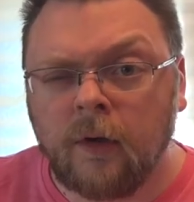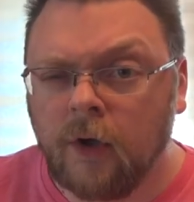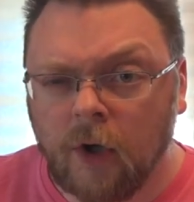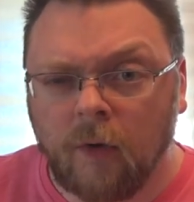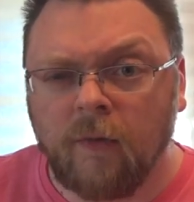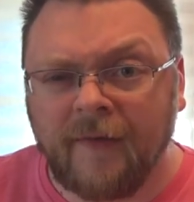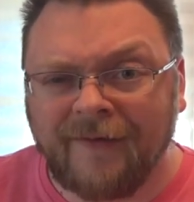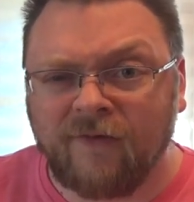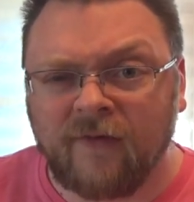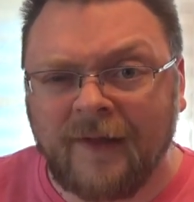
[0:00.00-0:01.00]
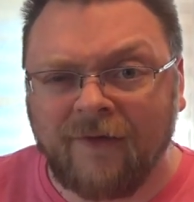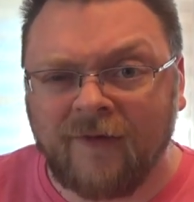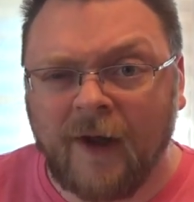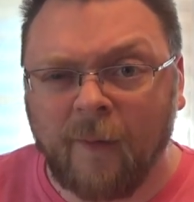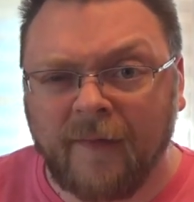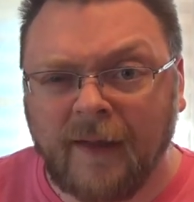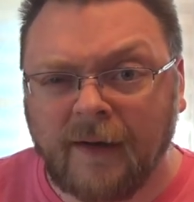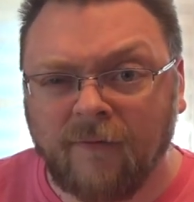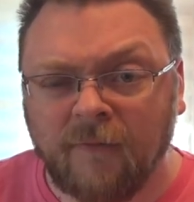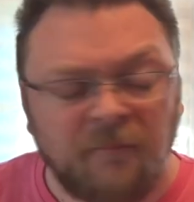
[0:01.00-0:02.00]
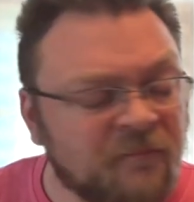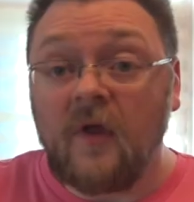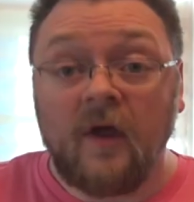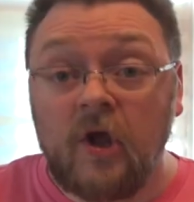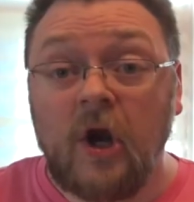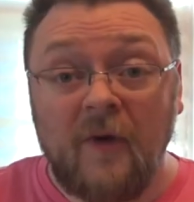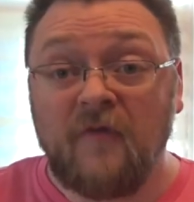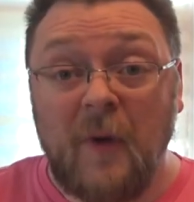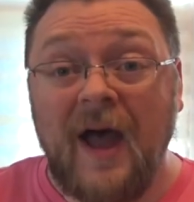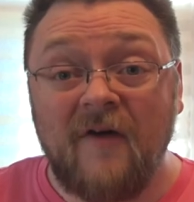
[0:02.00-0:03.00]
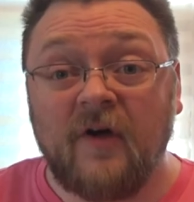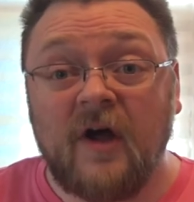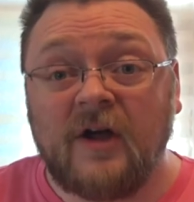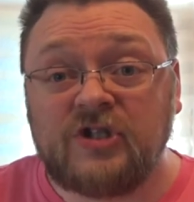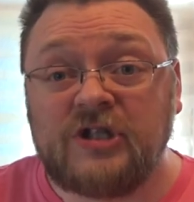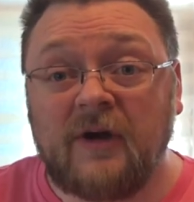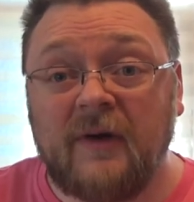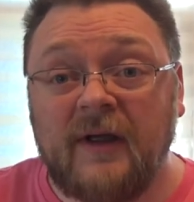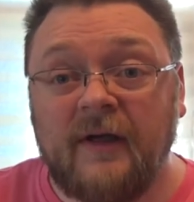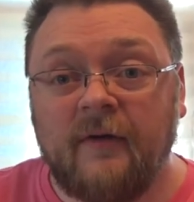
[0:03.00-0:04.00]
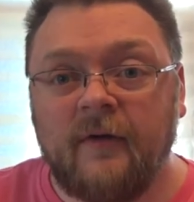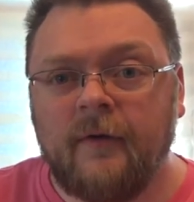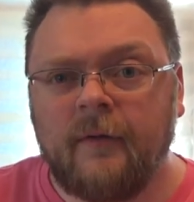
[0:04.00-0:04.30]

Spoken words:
No, that's not what that is. You know, if you have a cherry